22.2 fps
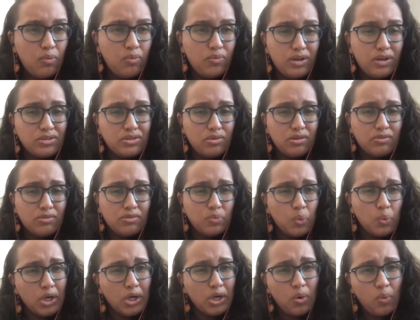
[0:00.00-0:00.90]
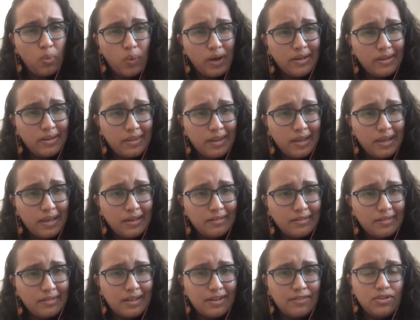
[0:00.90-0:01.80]
a sort of 101 thing,
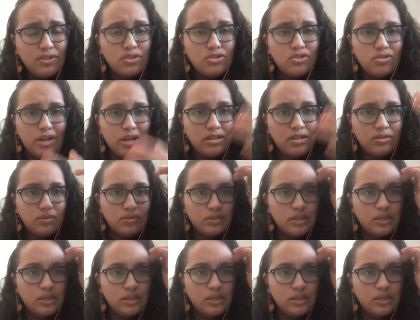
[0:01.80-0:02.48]
that if you're trying to